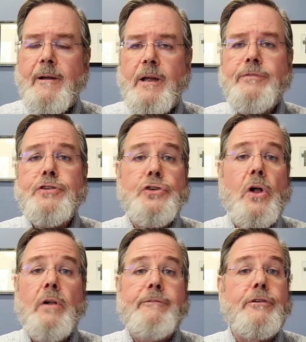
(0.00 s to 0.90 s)
If
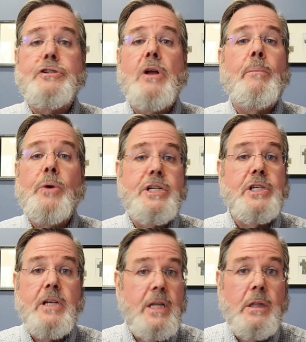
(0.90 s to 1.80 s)
salt for some
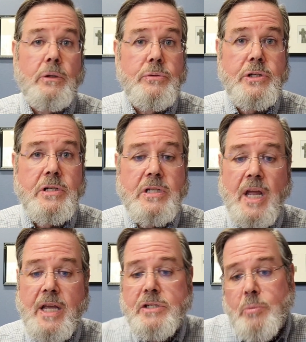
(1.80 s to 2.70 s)
reason did lose its
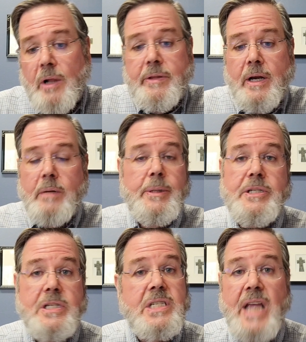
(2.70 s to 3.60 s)
taste, well, then it'd be
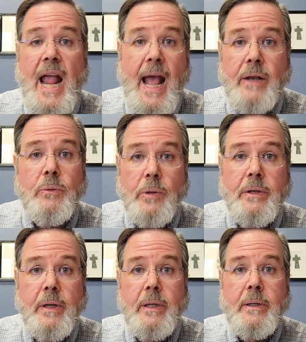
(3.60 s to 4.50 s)
just sand,
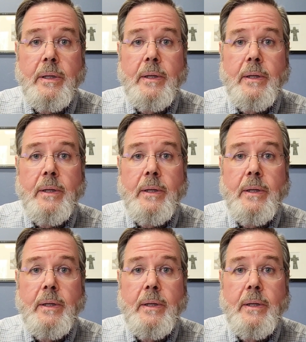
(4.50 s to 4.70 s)
wouldn't it?